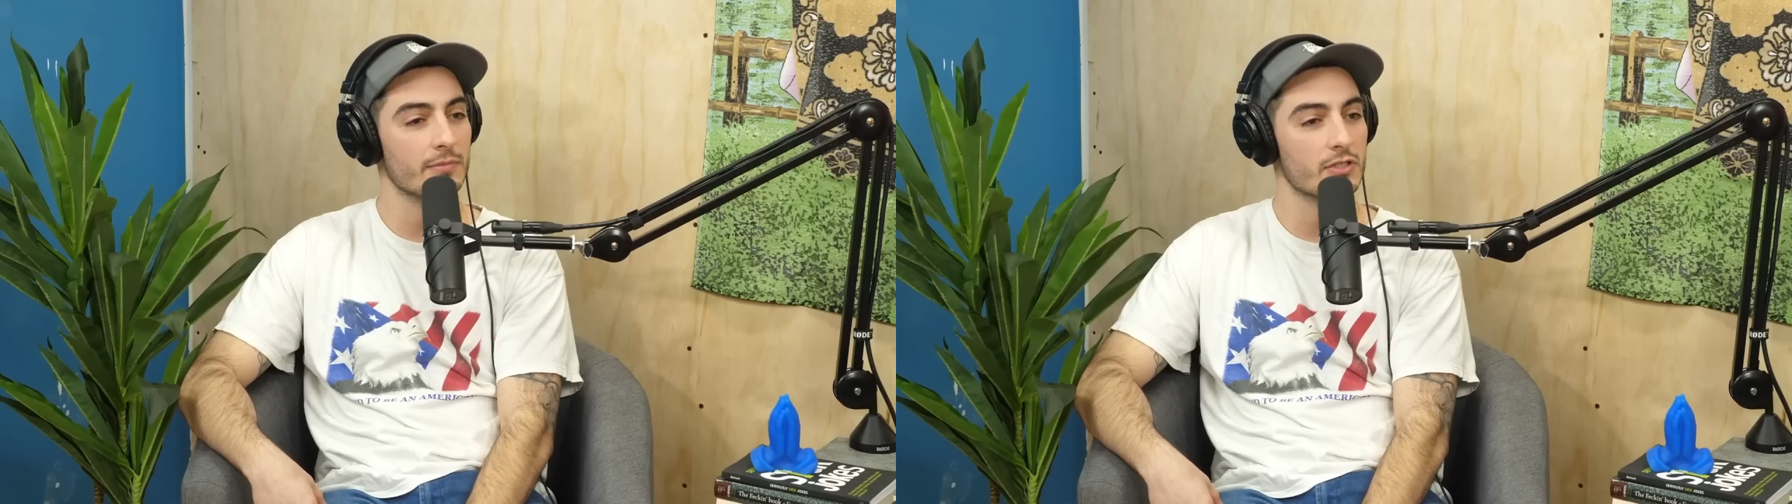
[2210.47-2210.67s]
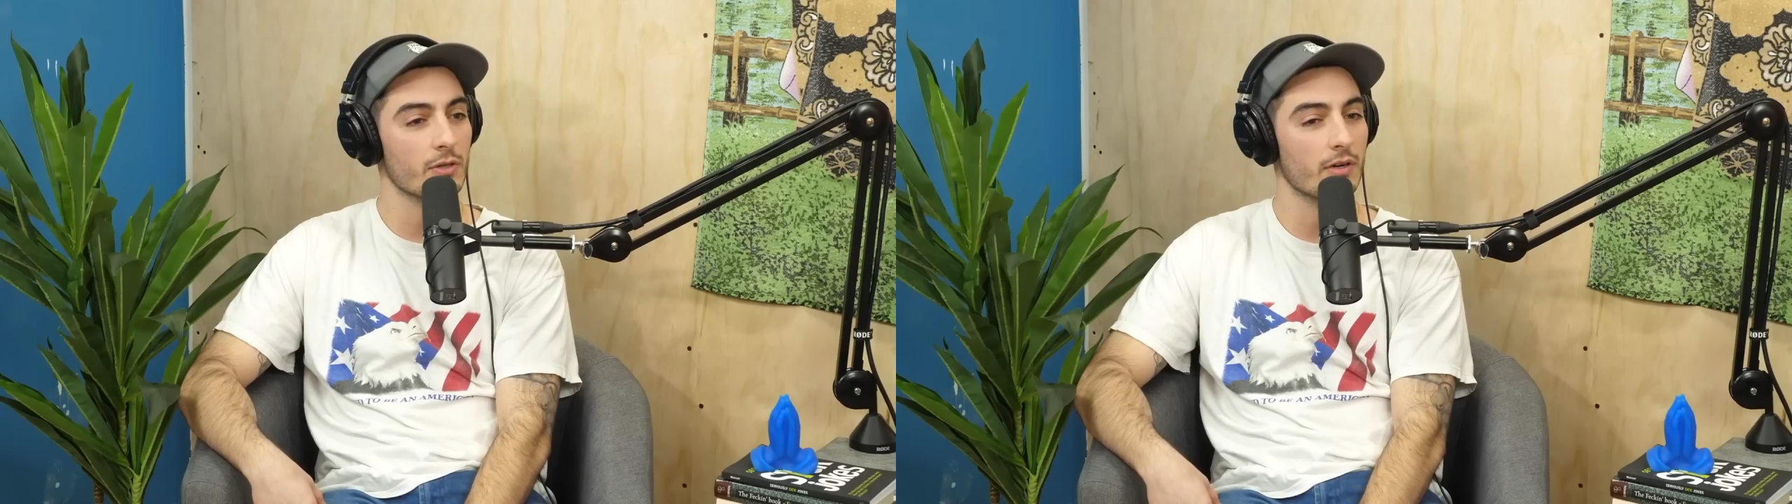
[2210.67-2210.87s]

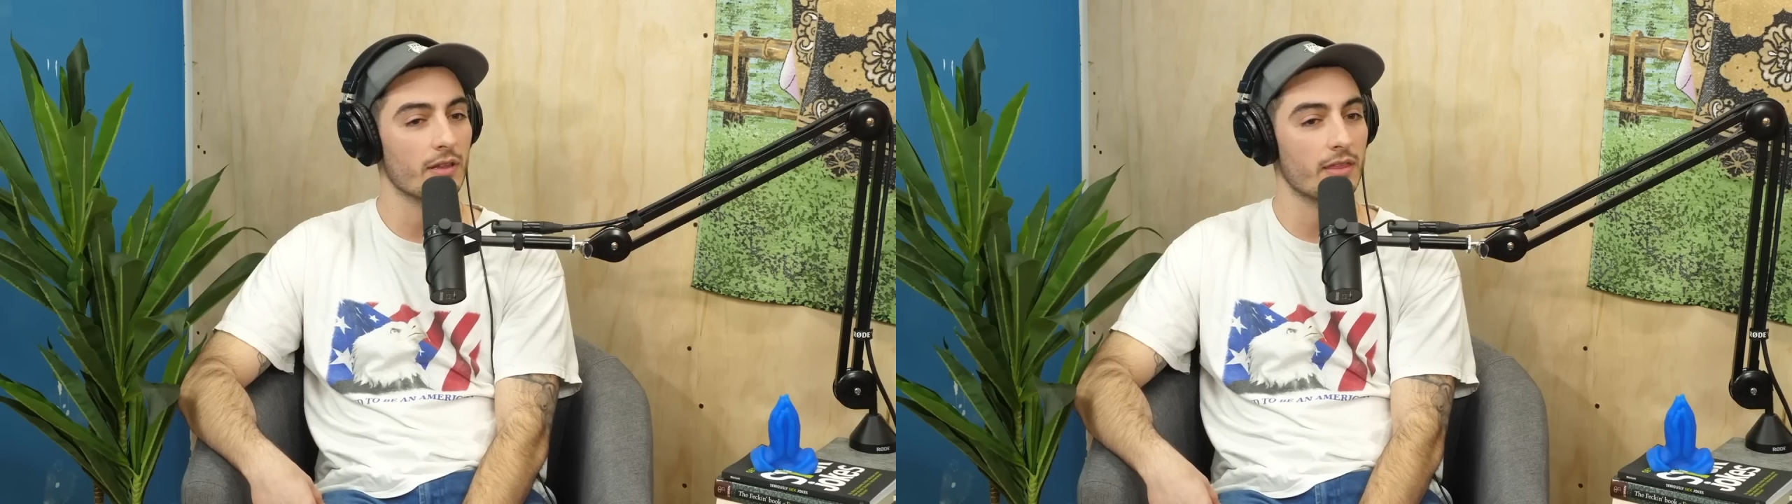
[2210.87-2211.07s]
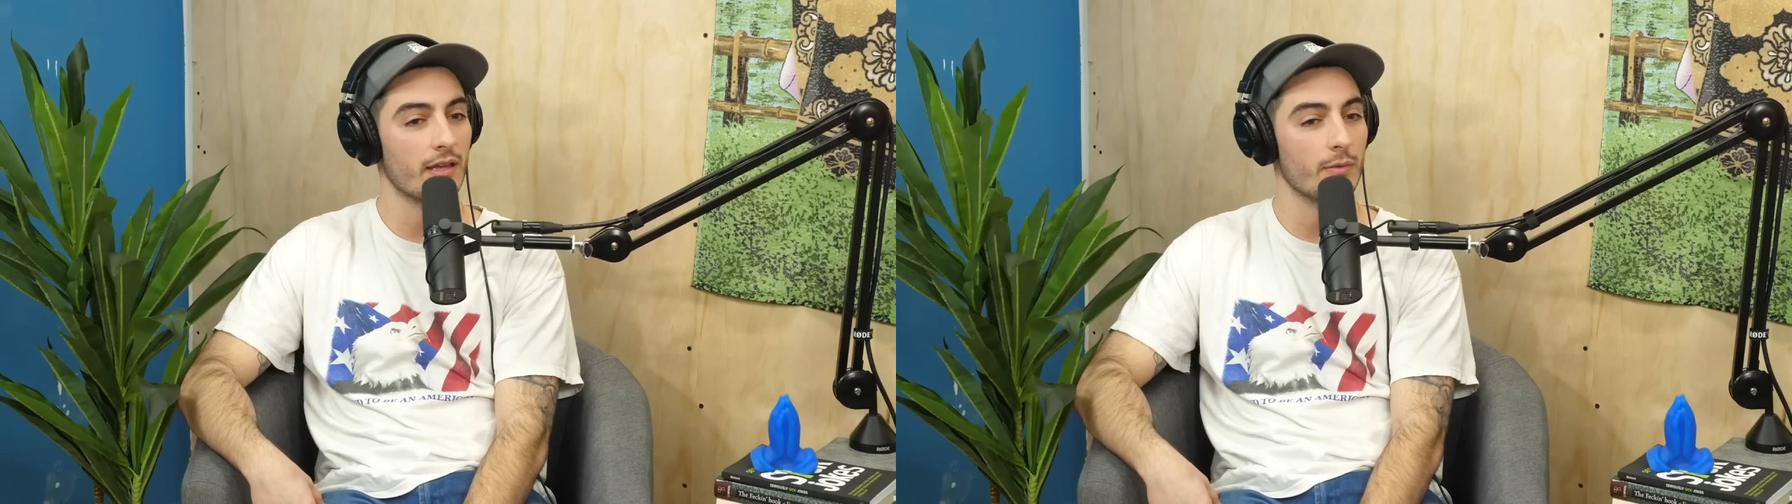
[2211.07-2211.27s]
sort of
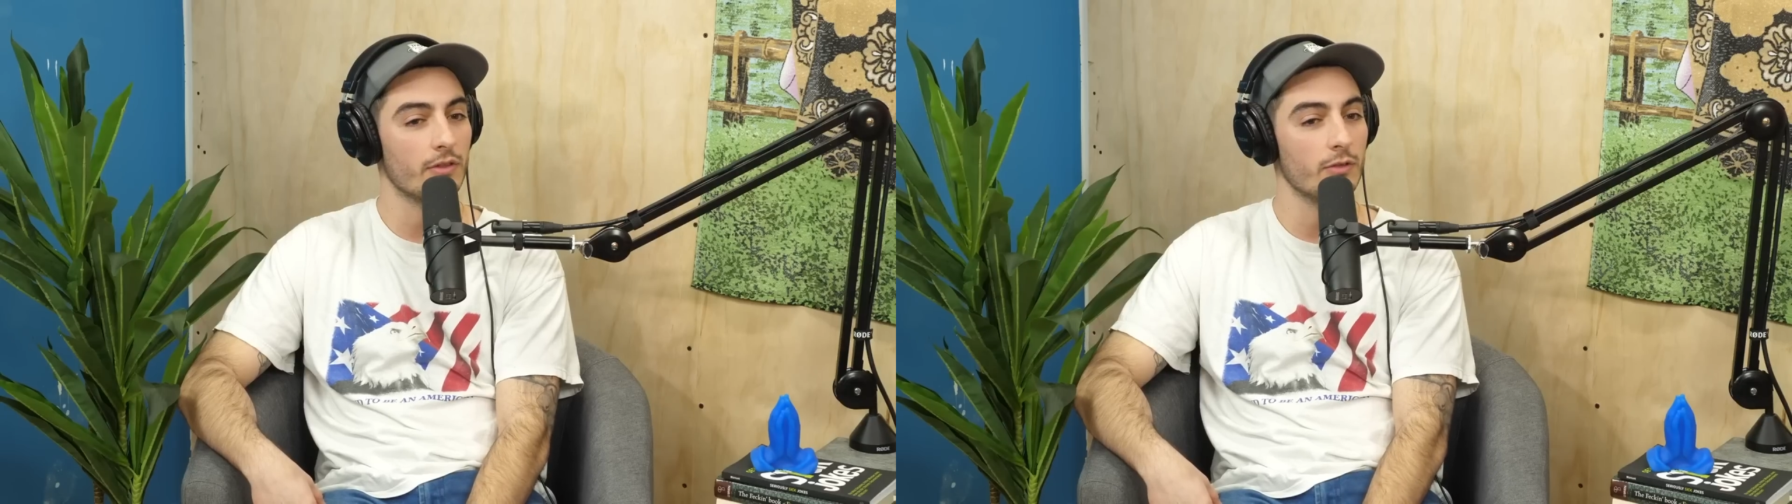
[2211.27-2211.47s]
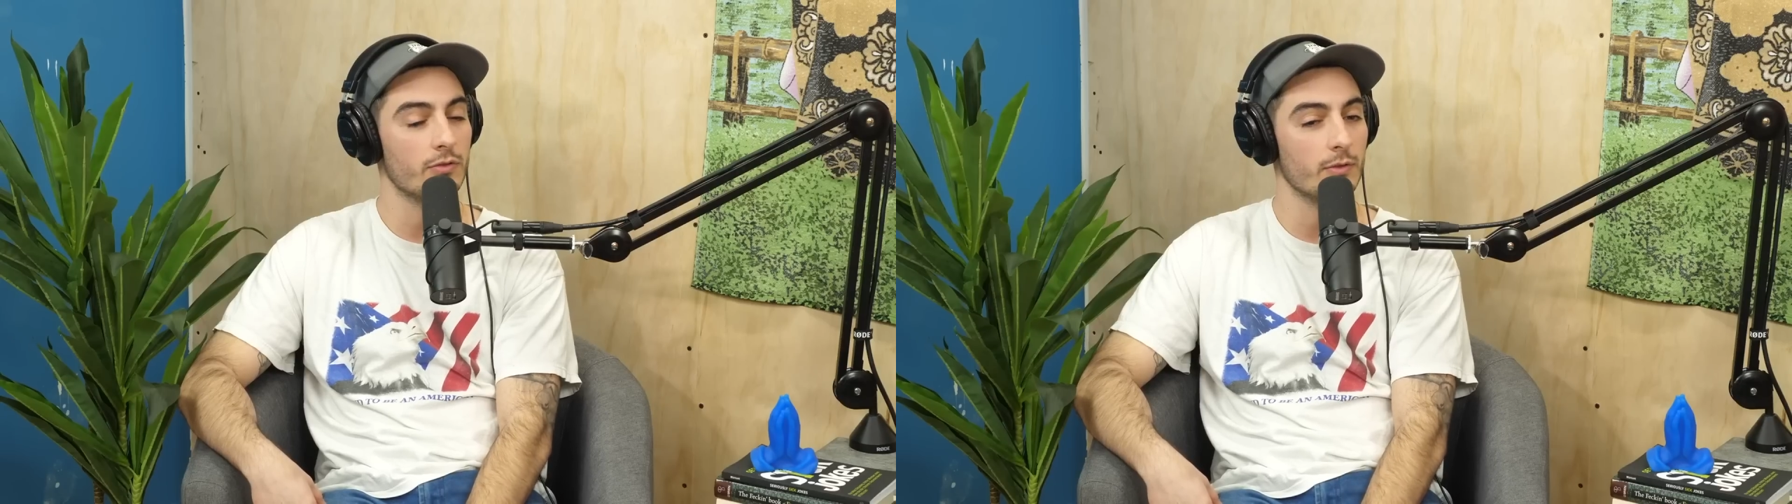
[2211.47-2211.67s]
thing with
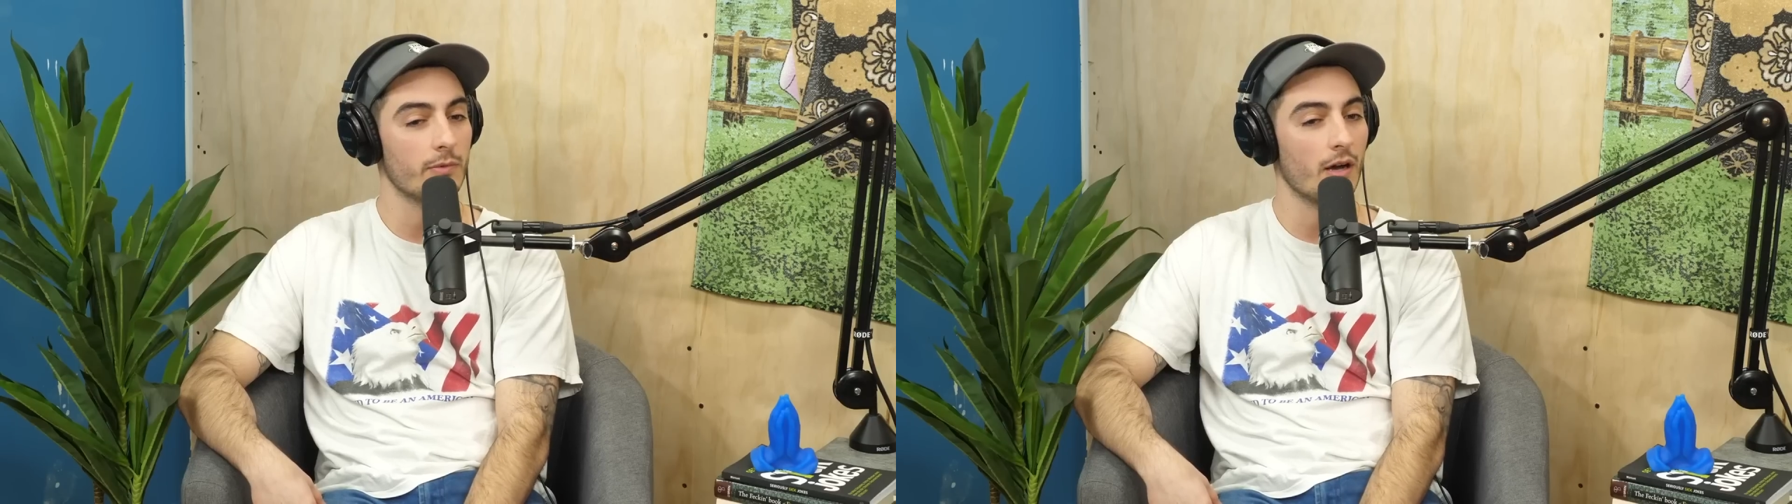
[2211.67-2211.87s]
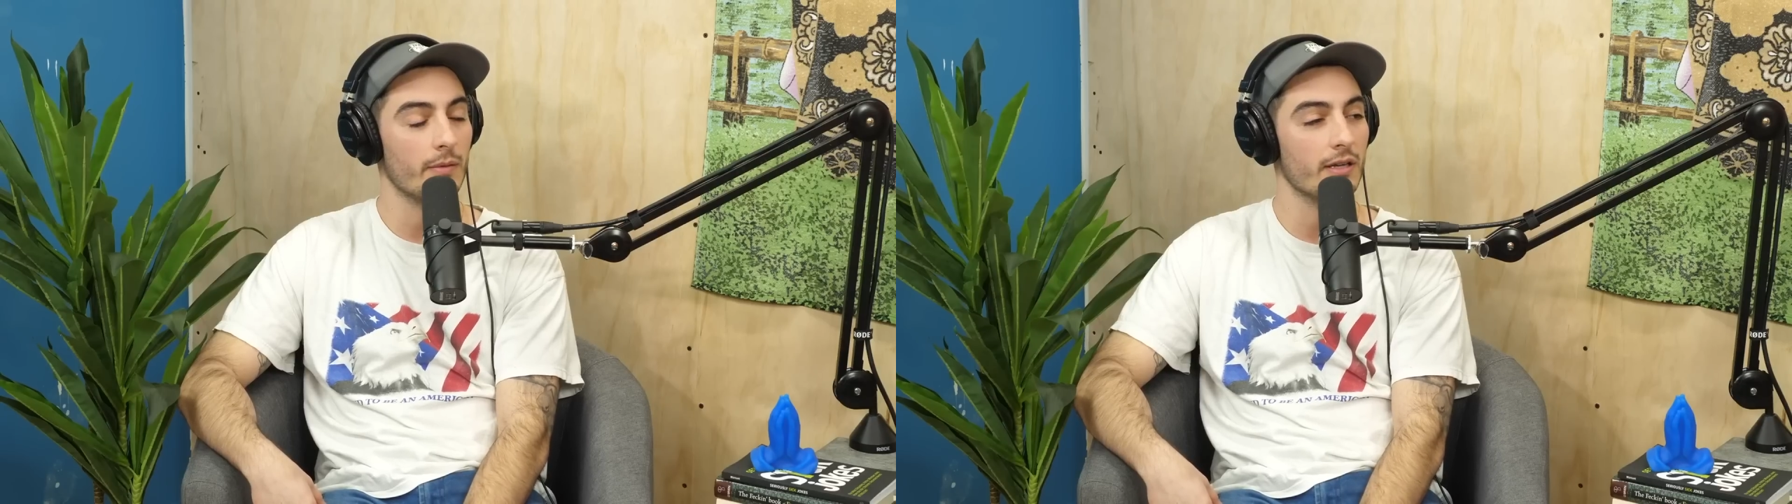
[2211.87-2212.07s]
YouTube
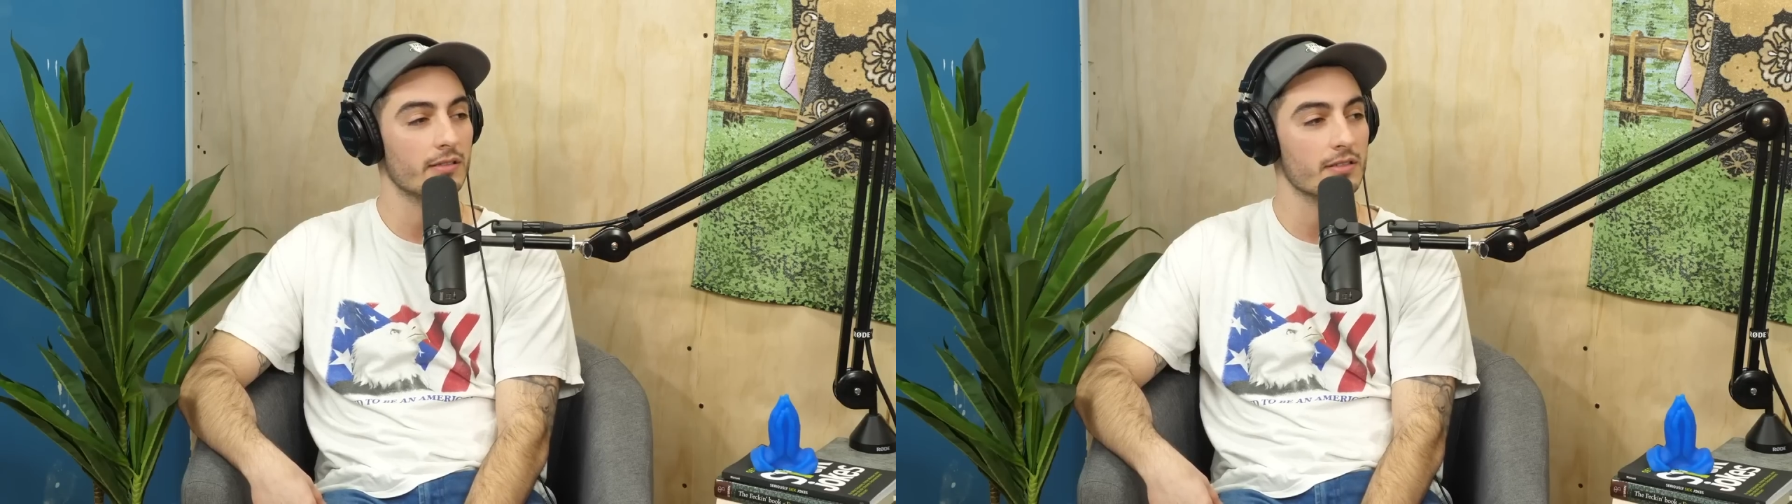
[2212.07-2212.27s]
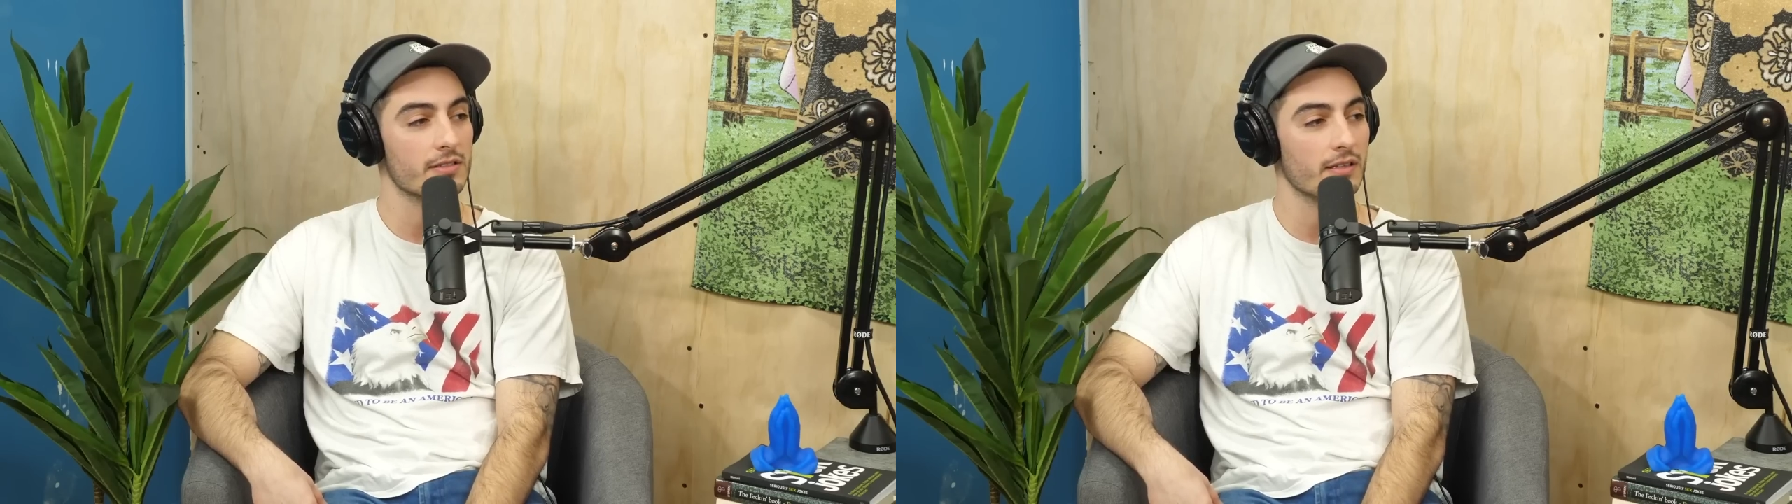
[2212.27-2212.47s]

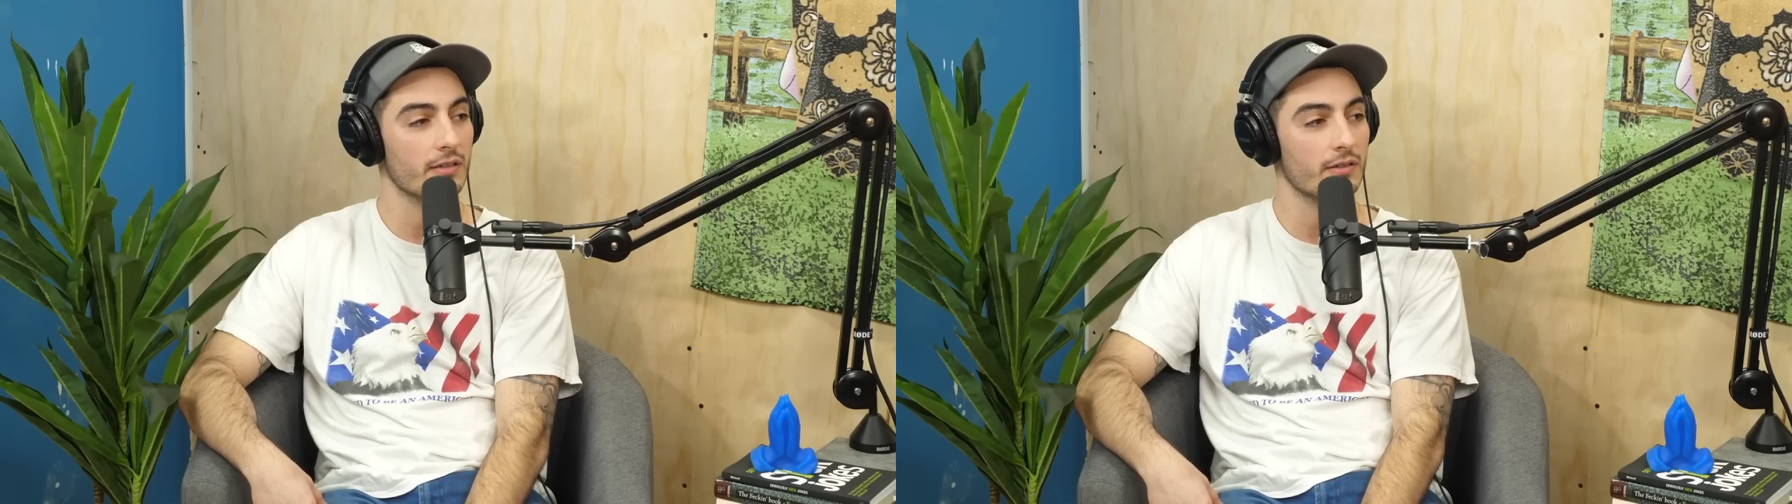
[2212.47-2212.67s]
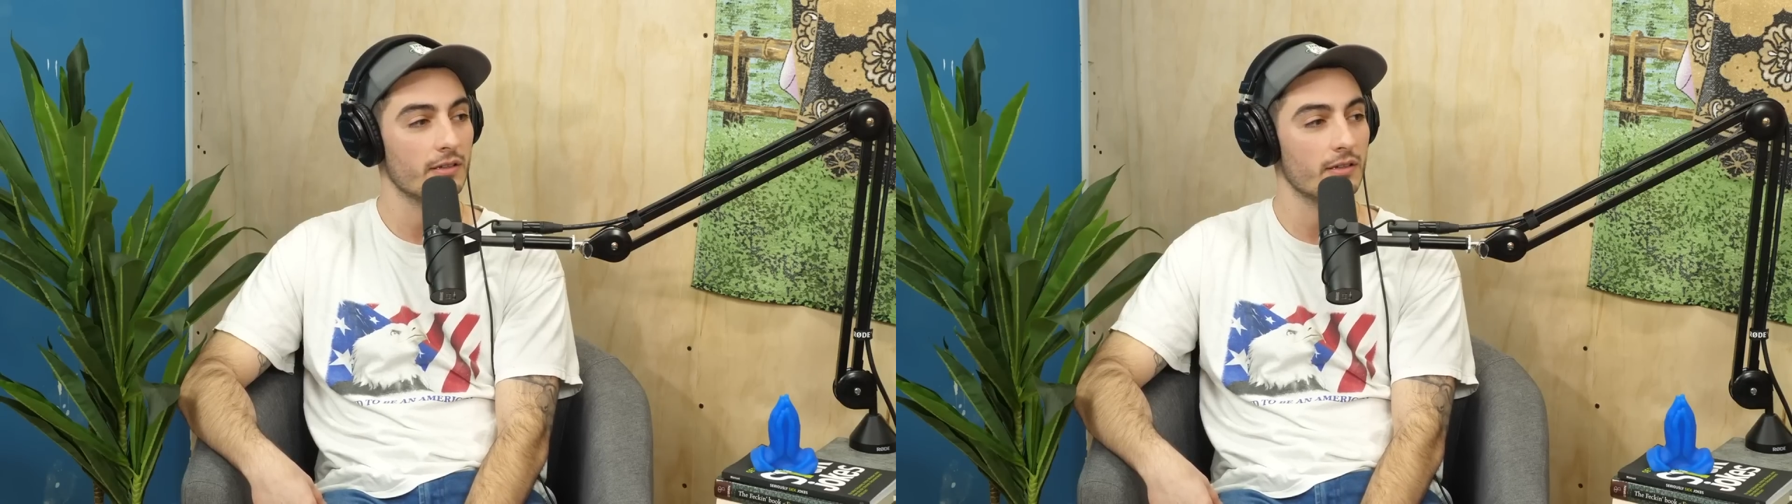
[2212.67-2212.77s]
commenters too?